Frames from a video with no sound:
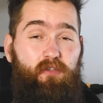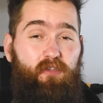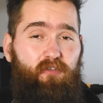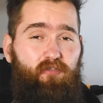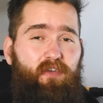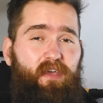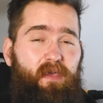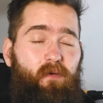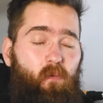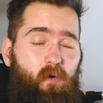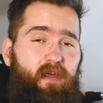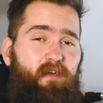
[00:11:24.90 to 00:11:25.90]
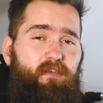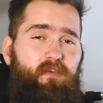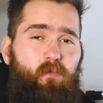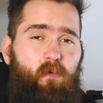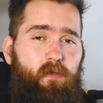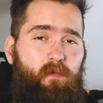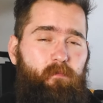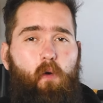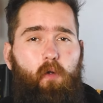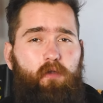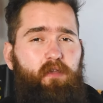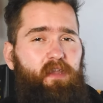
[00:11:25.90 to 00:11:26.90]
to create whatever you want.
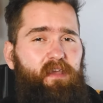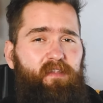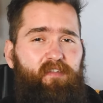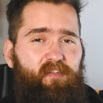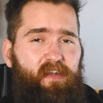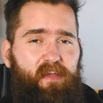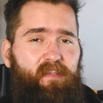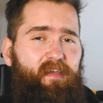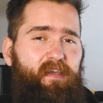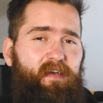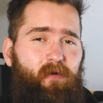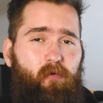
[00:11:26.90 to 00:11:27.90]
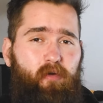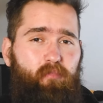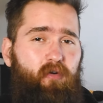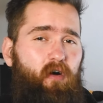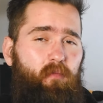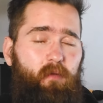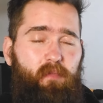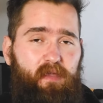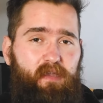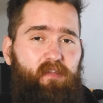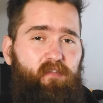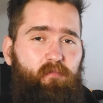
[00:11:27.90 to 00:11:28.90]
All you need is an idea or a problem that
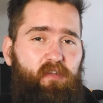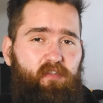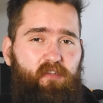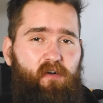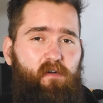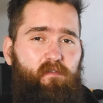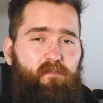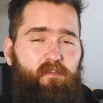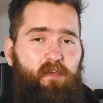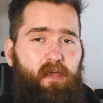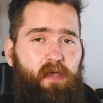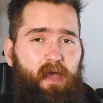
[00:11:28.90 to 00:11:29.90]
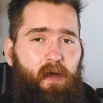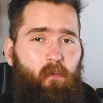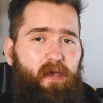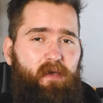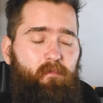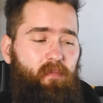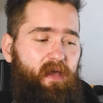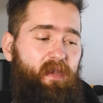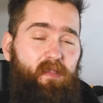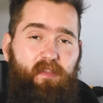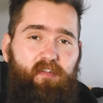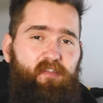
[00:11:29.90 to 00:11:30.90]
needs to be solved, and when
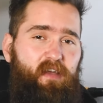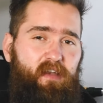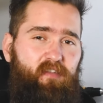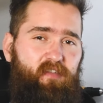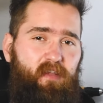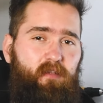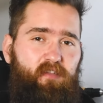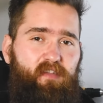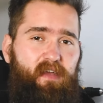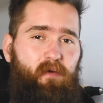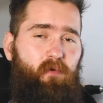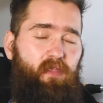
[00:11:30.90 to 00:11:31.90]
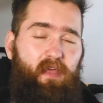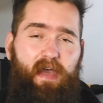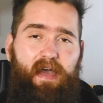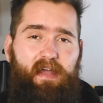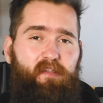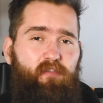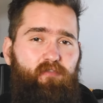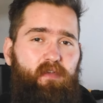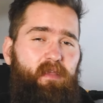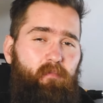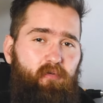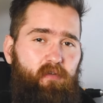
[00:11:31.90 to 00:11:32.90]
combining this kind of skill set with CAD and
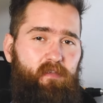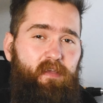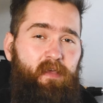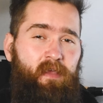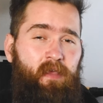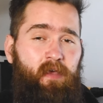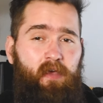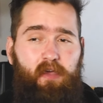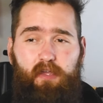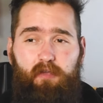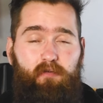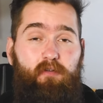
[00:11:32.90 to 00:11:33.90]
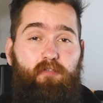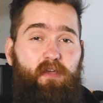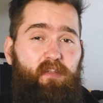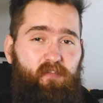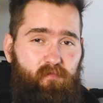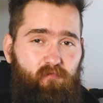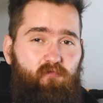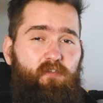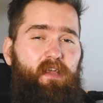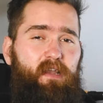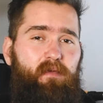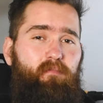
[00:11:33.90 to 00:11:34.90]
3D printing, you can create some
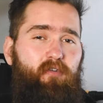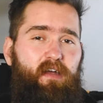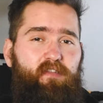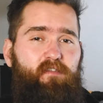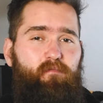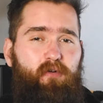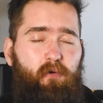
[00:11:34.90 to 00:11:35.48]
really impressive